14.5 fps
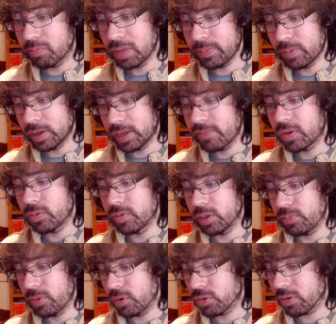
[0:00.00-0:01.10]
people gifted with
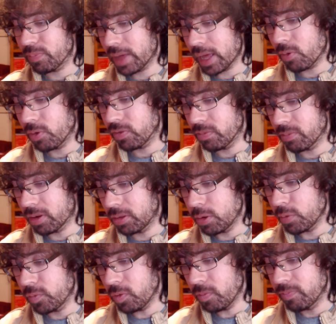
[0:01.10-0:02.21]
spiritual powers from all
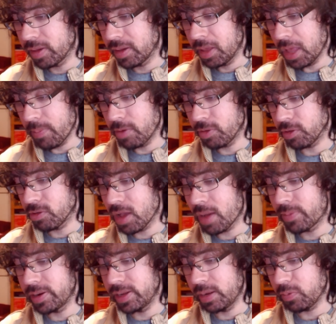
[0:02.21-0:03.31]
over and managed to stop
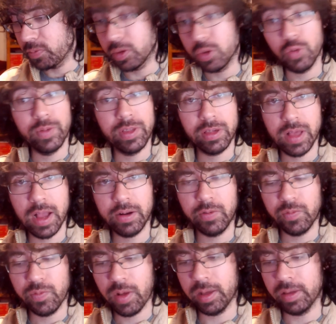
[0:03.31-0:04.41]
it again with a human
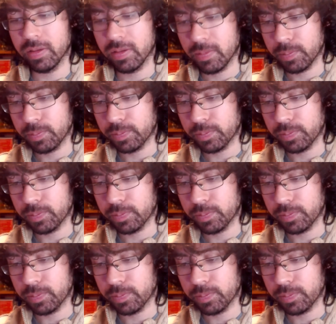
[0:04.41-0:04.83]
sacrifice.